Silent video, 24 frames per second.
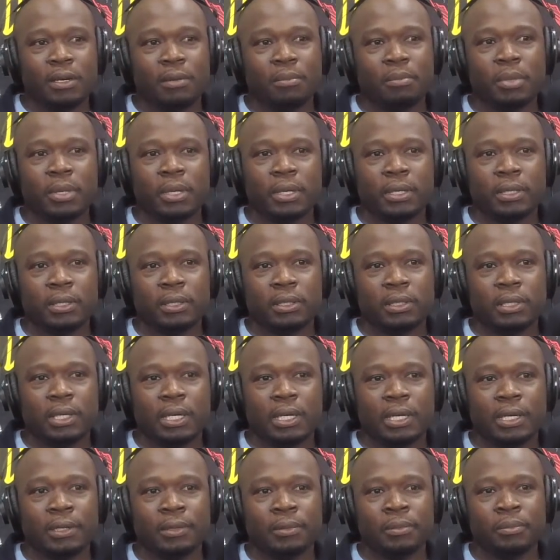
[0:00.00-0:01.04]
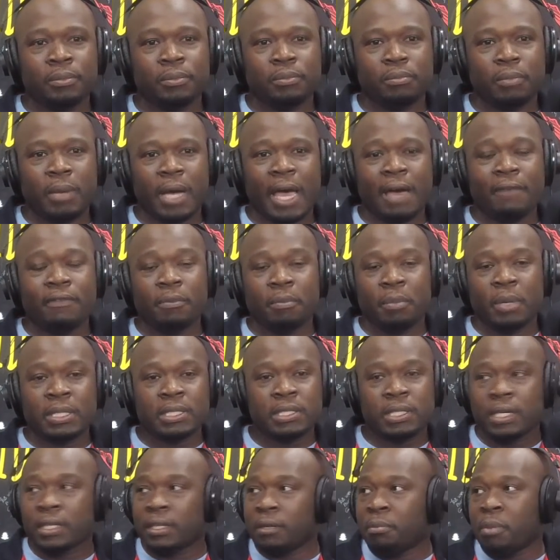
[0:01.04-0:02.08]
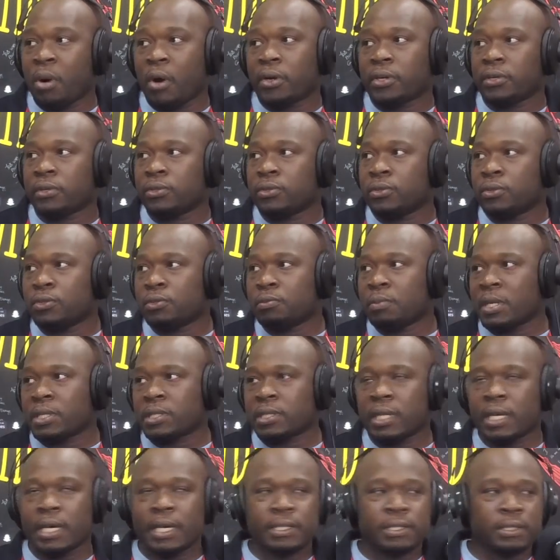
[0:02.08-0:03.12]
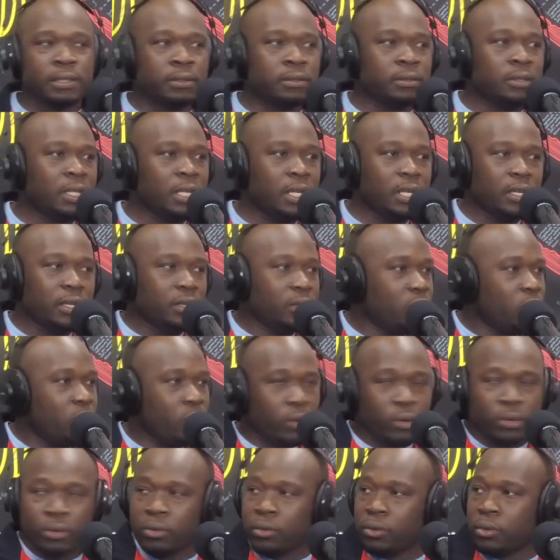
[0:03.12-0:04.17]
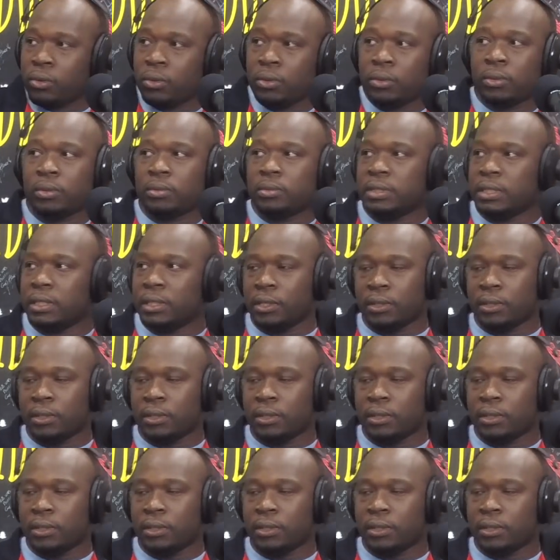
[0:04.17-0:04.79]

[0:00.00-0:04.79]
But I have a bunch of other partners who specialize in Oracle, you